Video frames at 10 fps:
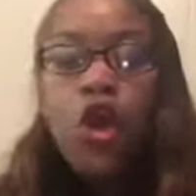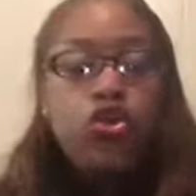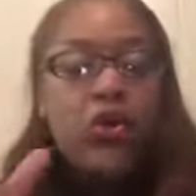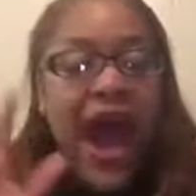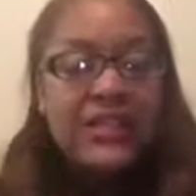
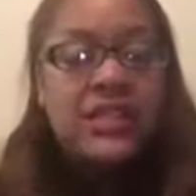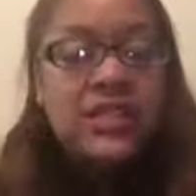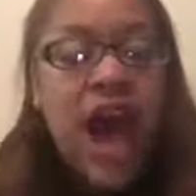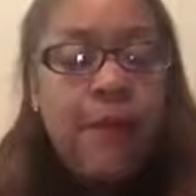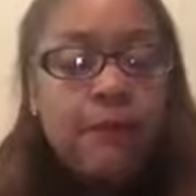You guys,
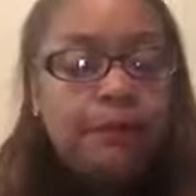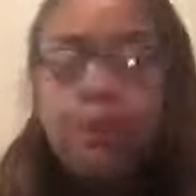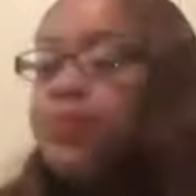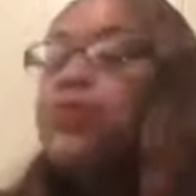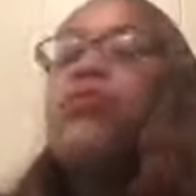some
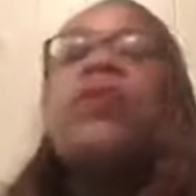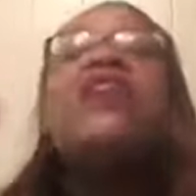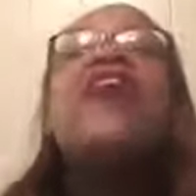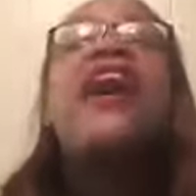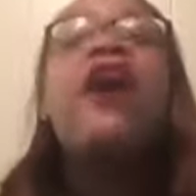
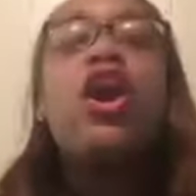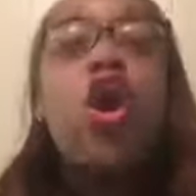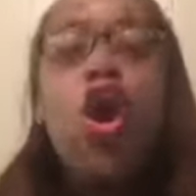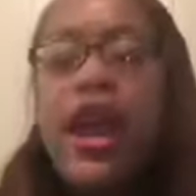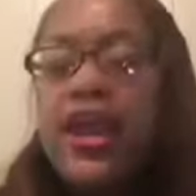that are
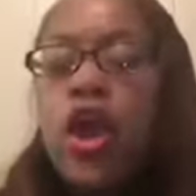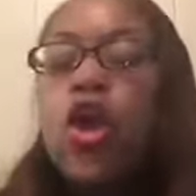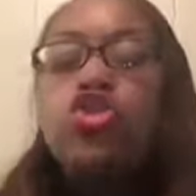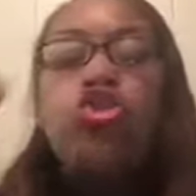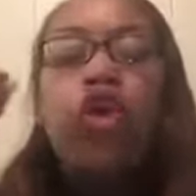going
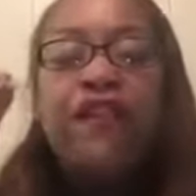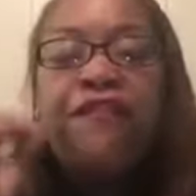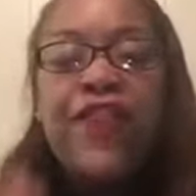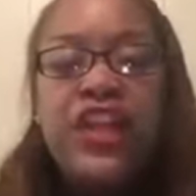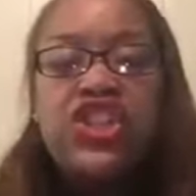through
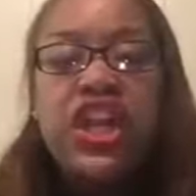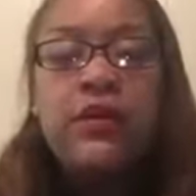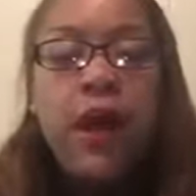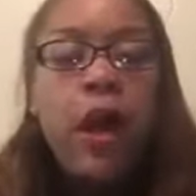affliction